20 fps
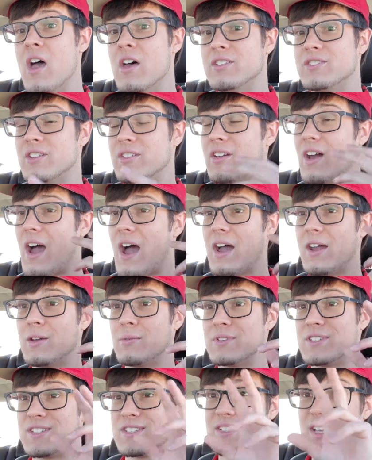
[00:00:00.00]
So you know how you
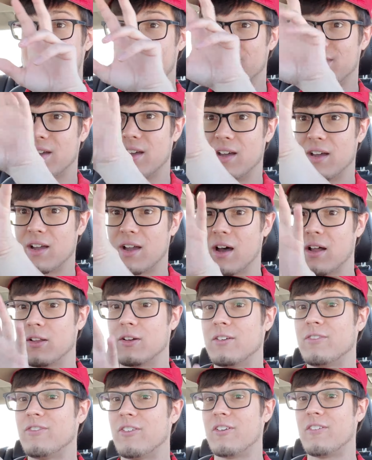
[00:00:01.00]
would set the
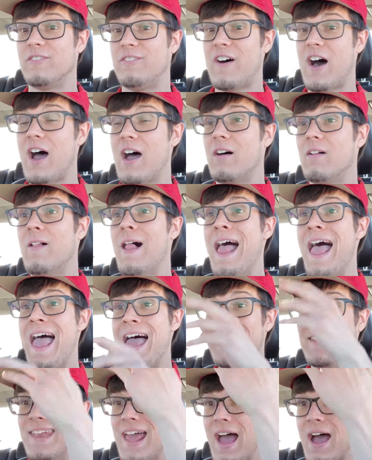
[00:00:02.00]
color for a file?
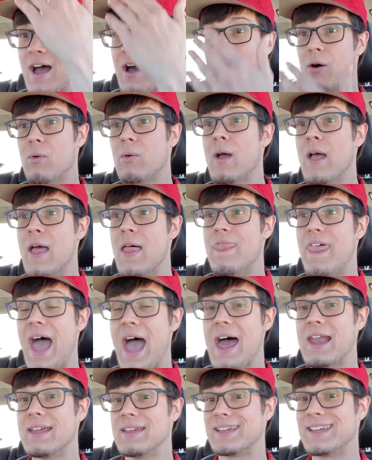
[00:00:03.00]
Now
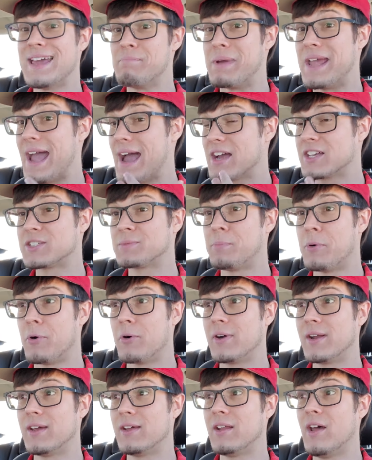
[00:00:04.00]
that can be
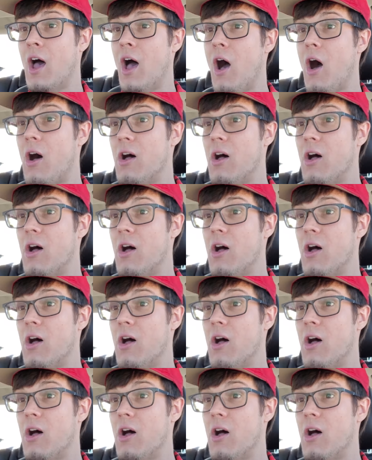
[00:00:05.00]
exported.